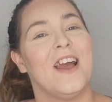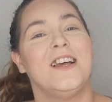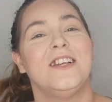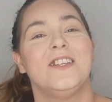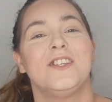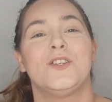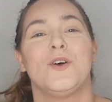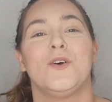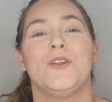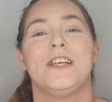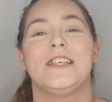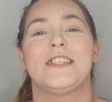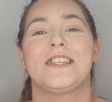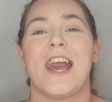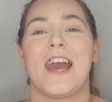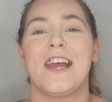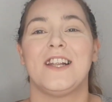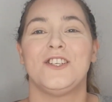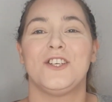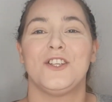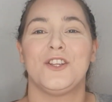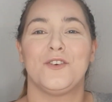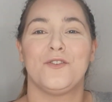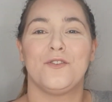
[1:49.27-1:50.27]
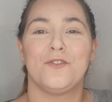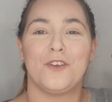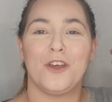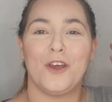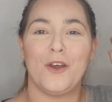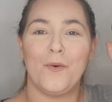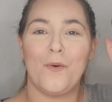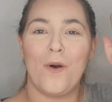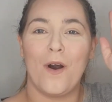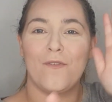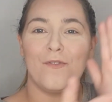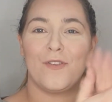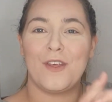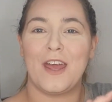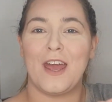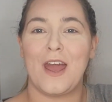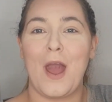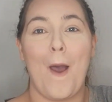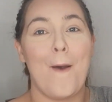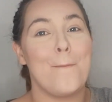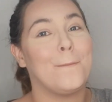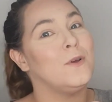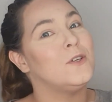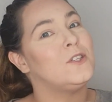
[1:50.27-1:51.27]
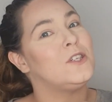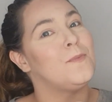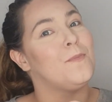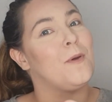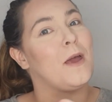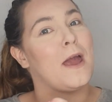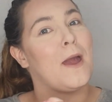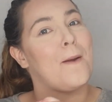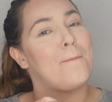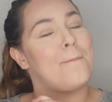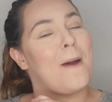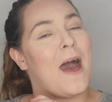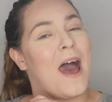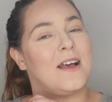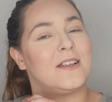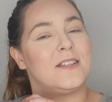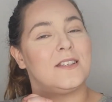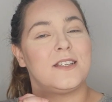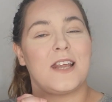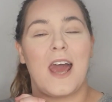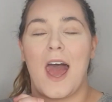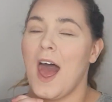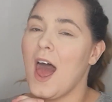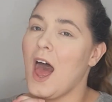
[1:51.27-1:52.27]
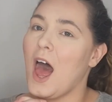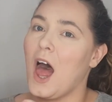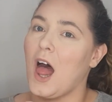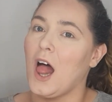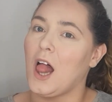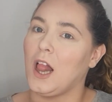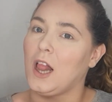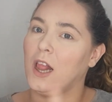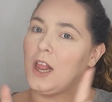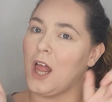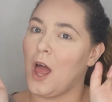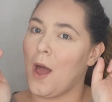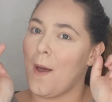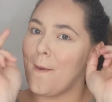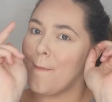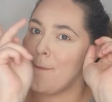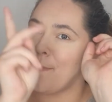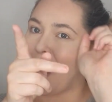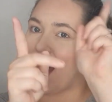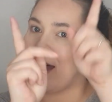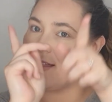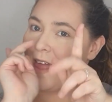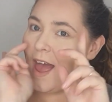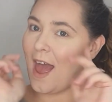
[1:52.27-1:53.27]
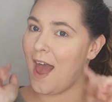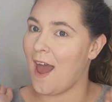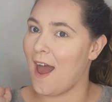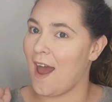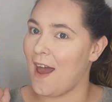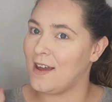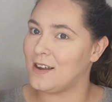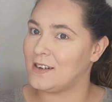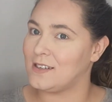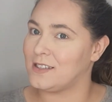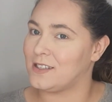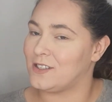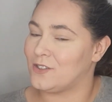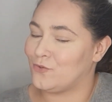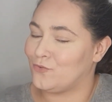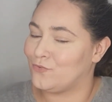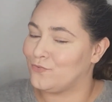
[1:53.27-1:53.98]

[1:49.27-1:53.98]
So let's get into the review of the Beauty Bay Pastel palette.